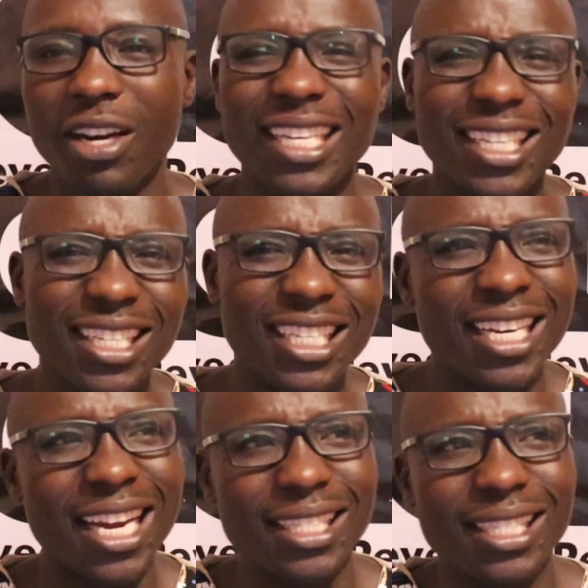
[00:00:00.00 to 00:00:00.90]
I attended
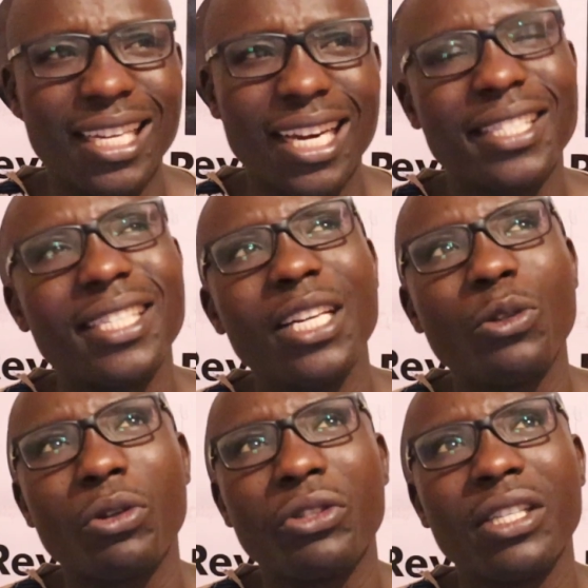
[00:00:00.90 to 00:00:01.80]
it last year. Last year
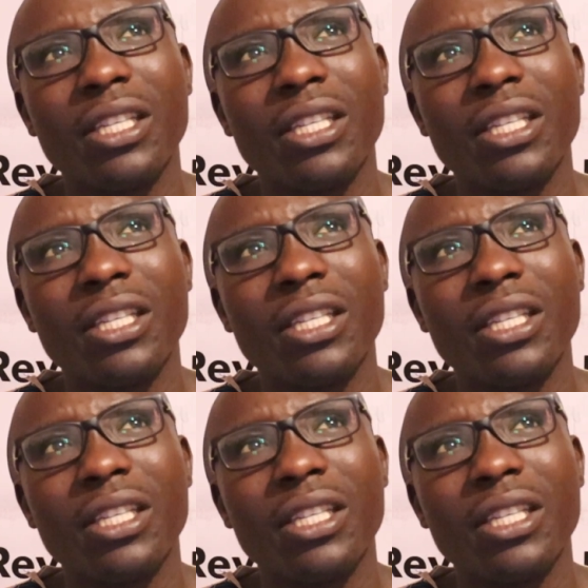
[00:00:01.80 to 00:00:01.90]
it was